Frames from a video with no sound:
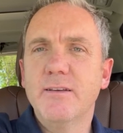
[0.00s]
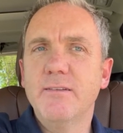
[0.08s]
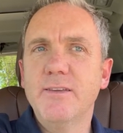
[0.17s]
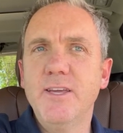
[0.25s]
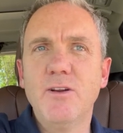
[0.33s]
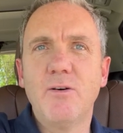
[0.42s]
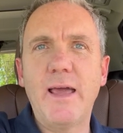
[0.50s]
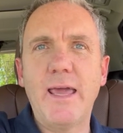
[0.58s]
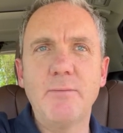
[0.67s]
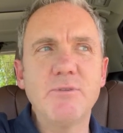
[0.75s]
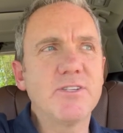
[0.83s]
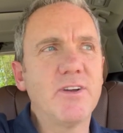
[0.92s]
you know,
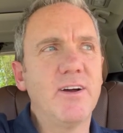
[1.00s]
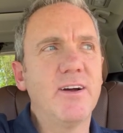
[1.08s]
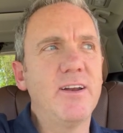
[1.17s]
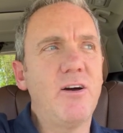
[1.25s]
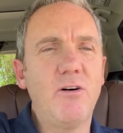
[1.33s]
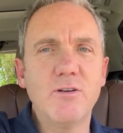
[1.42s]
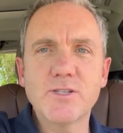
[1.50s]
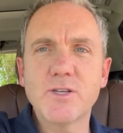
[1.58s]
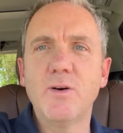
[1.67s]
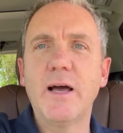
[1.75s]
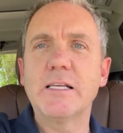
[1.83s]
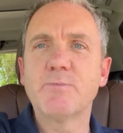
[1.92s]
Amazon
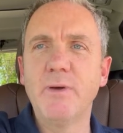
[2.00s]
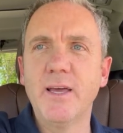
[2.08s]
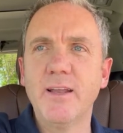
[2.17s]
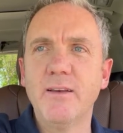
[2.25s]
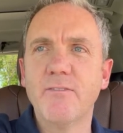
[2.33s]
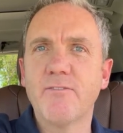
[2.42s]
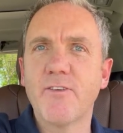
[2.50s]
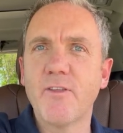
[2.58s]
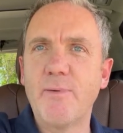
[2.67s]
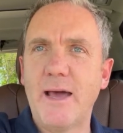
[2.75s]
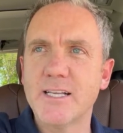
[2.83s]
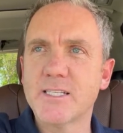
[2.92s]
also has been, for the
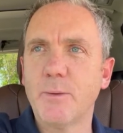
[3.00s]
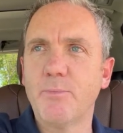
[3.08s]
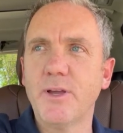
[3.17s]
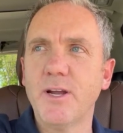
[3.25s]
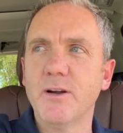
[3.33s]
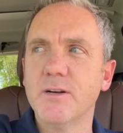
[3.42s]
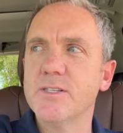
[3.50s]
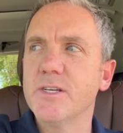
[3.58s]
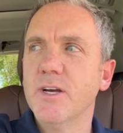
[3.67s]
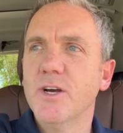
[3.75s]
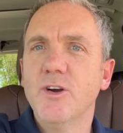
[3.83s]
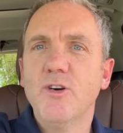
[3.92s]
past couple of years,
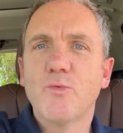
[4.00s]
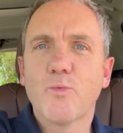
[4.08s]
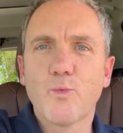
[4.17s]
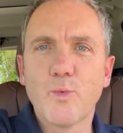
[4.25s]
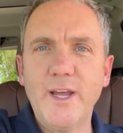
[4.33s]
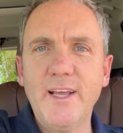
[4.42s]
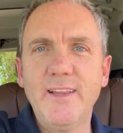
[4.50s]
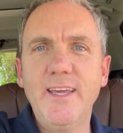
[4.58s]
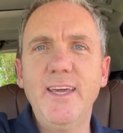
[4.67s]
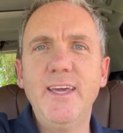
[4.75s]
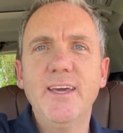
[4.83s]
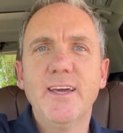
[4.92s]

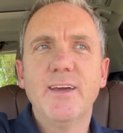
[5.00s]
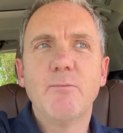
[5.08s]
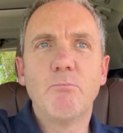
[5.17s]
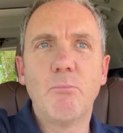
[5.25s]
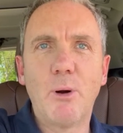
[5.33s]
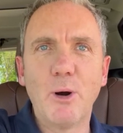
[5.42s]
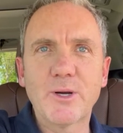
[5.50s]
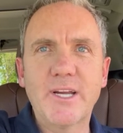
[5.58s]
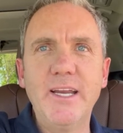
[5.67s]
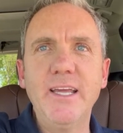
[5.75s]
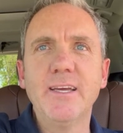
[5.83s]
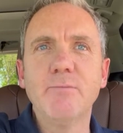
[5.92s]
really
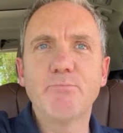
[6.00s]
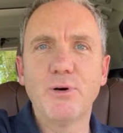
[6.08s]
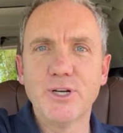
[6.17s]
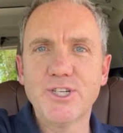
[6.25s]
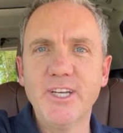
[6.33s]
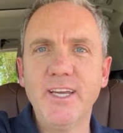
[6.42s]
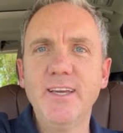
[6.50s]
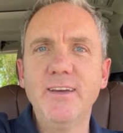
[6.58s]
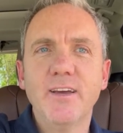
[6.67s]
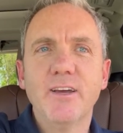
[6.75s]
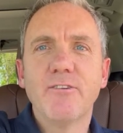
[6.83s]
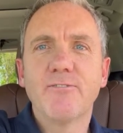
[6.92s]
marketing and pushing
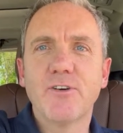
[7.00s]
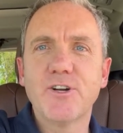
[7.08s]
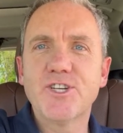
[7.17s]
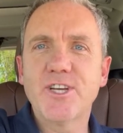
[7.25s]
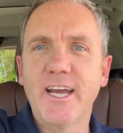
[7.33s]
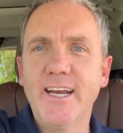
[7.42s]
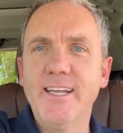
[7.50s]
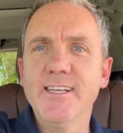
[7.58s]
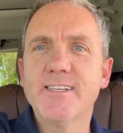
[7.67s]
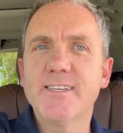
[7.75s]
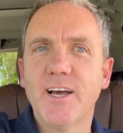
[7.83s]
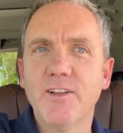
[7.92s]
for Chinese
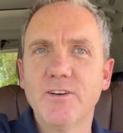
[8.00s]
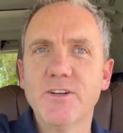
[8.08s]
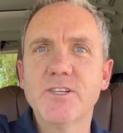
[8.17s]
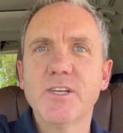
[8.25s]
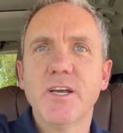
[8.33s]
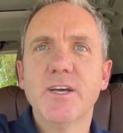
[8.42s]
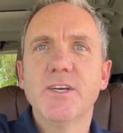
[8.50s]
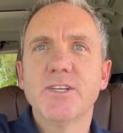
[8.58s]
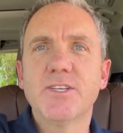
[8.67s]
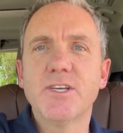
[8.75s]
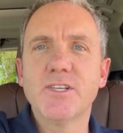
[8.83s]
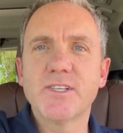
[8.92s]
sellers
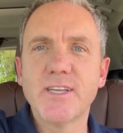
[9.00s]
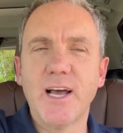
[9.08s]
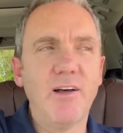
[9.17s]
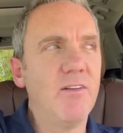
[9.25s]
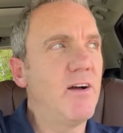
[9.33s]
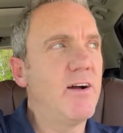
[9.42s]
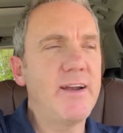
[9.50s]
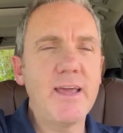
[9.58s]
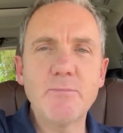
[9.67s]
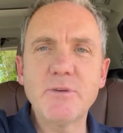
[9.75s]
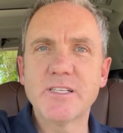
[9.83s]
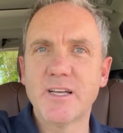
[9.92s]
to sell on
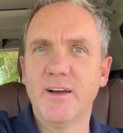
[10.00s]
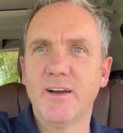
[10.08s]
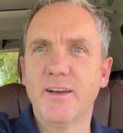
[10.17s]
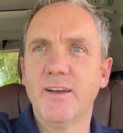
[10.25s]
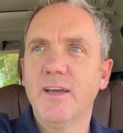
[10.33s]
Amazon.